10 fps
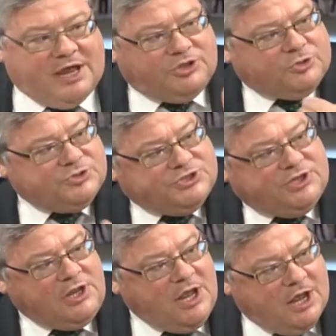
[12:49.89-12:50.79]
I don't
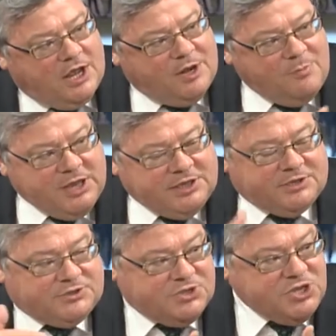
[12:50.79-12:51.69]
see an
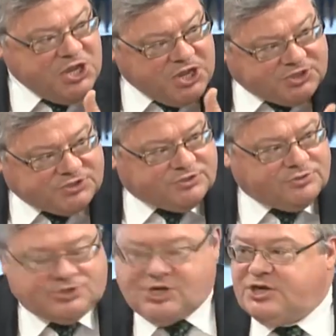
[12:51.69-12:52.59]
immediate need
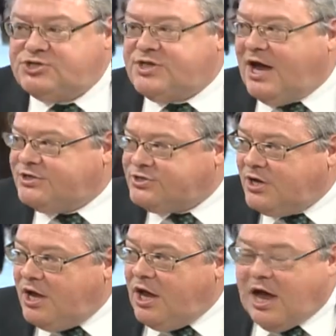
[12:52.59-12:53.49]
to change that
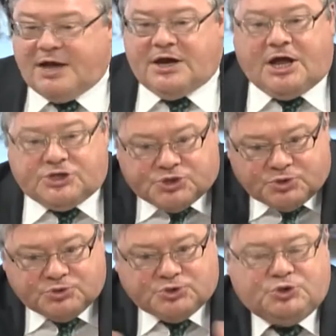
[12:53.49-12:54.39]
and
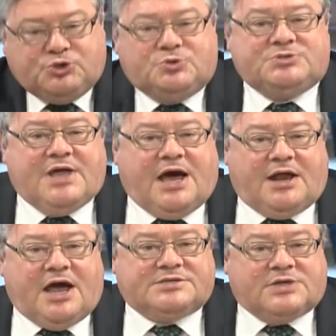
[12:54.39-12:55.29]
to use
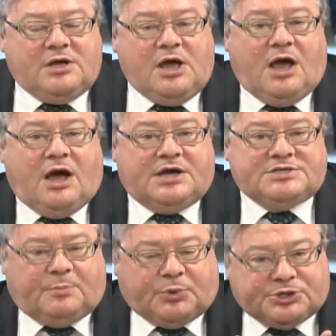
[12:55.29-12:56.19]
that
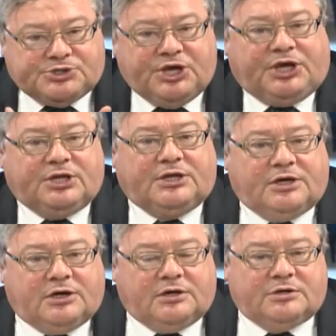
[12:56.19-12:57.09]
as a
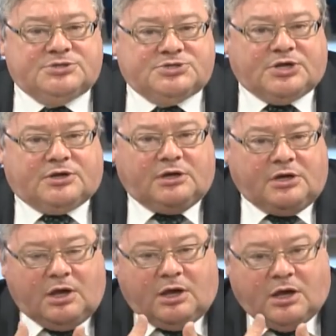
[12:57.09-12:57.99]
particular sort
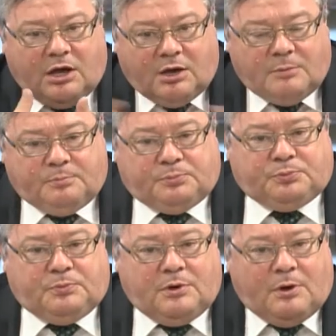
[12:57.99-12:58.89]
of
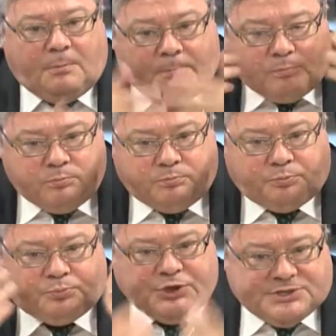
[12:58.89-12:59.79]

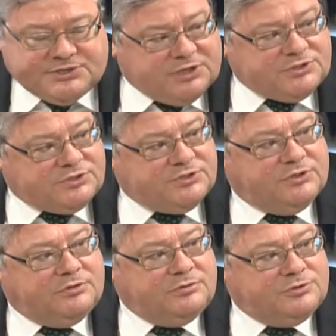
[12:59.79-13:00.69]
present
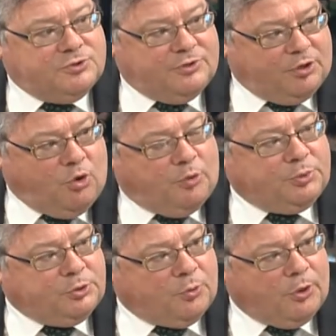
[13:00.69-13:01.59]
to the
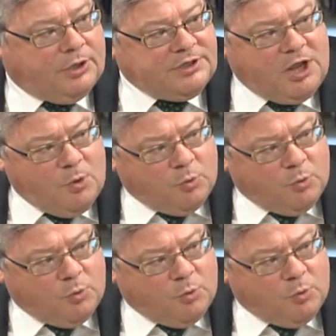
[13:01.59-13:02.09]
corporate world.